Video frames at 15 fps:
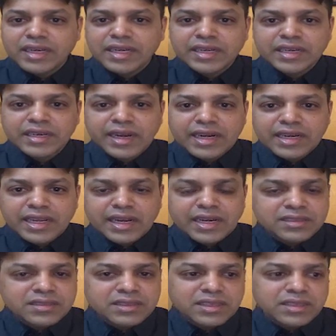internet
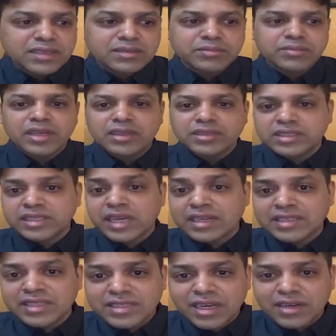and the uh,
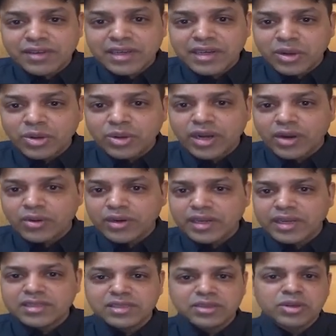charges are very low
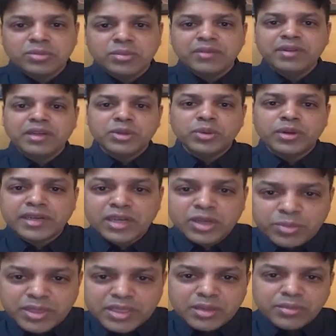nowadays you know maybe 200
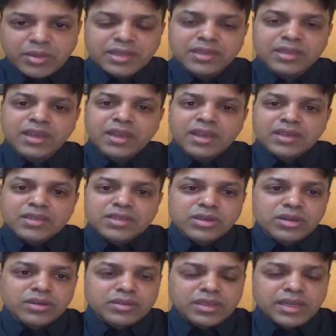rupees a month
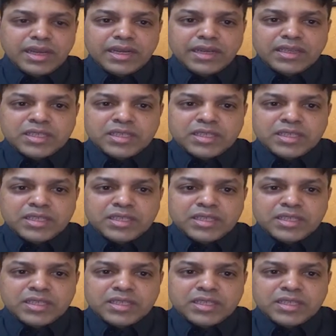so the uh,